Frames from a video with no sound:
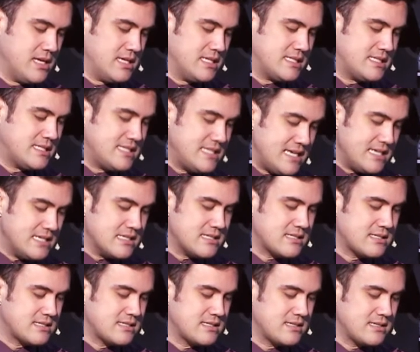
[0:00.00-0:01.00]

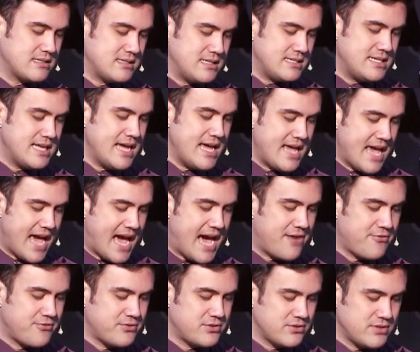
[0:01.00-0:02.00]
ceased the day
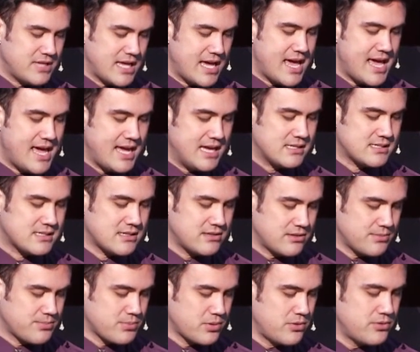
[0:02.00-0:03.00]
after they ate of
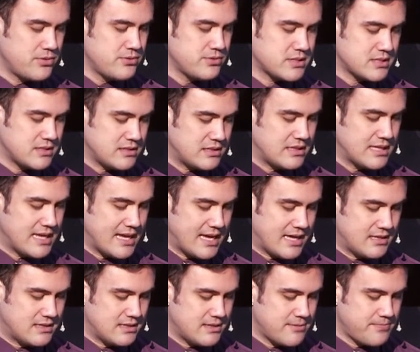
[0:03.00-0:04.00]
the produce of the
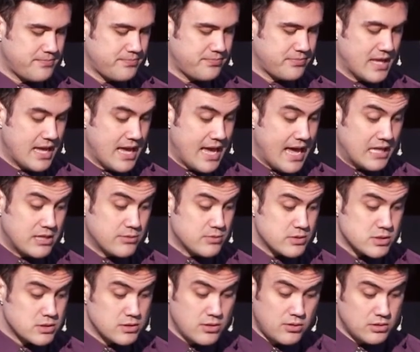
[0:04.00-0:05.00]
land. And there
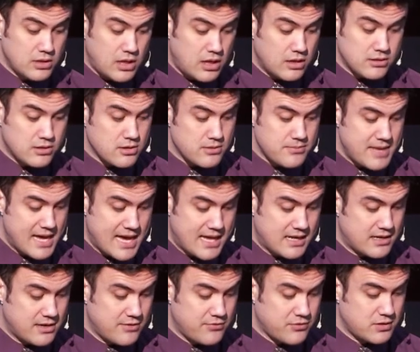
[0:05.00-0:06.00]
was no longer
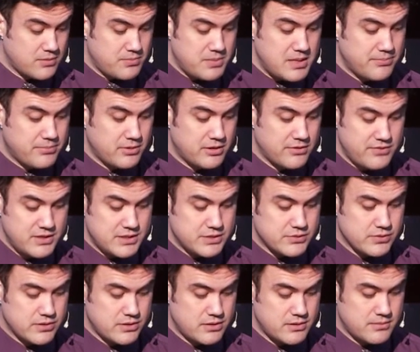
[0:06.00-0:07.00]
manna for the people of
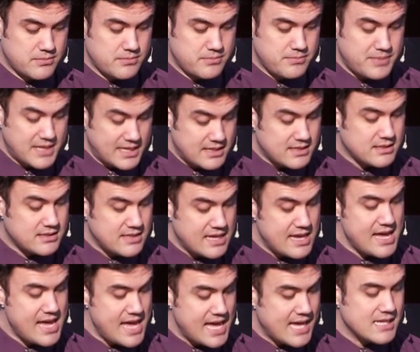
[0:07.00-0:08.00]
Israel, but they
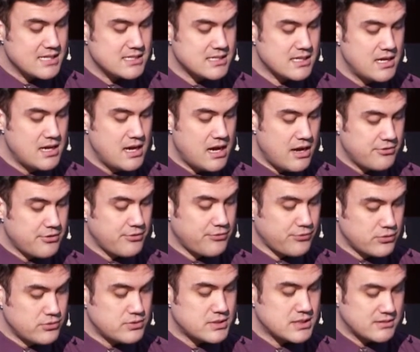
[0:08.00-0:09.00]
ate of the
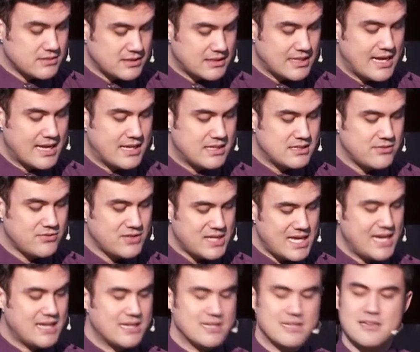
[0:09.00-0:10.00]
fruit of the land of
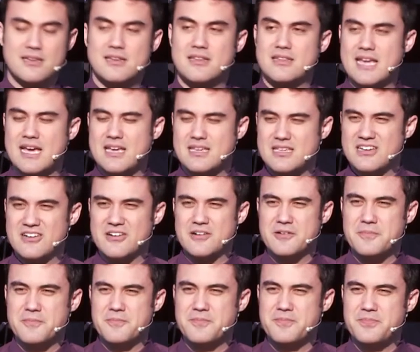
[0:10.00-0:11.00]
Canaan that year.
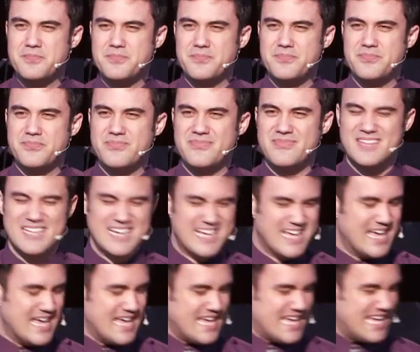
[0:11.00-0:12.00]

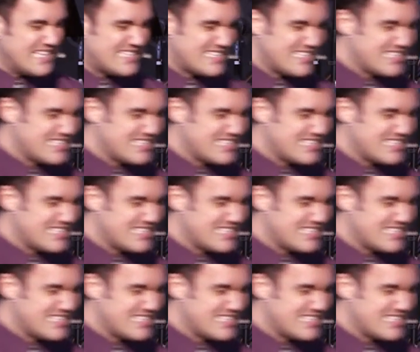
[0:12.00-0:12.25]
It's